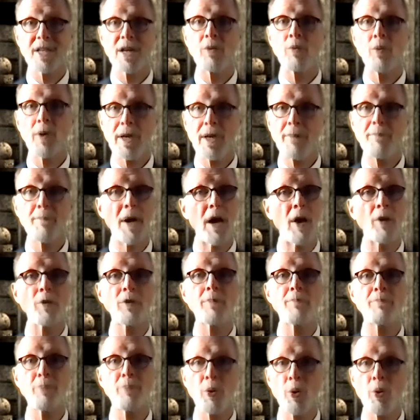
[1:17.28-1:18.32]
What
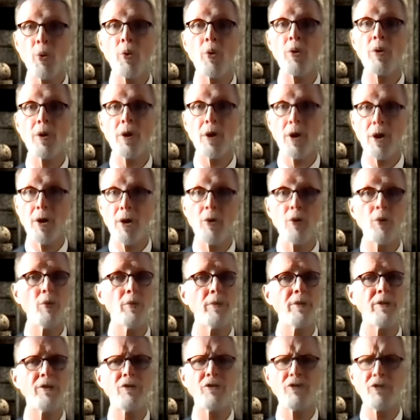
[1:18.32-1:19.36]
about poor
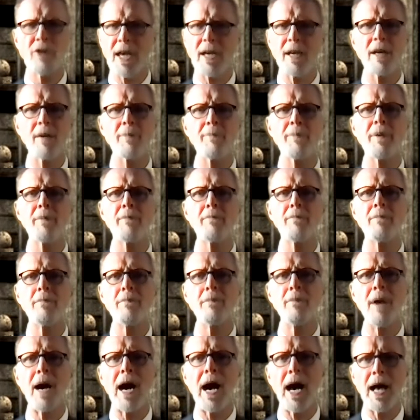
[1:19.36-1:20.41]
old Jacob
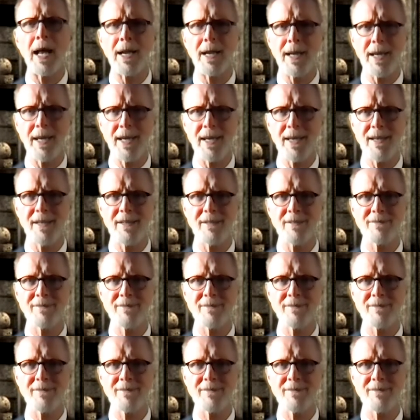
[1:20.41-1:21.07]
Marley?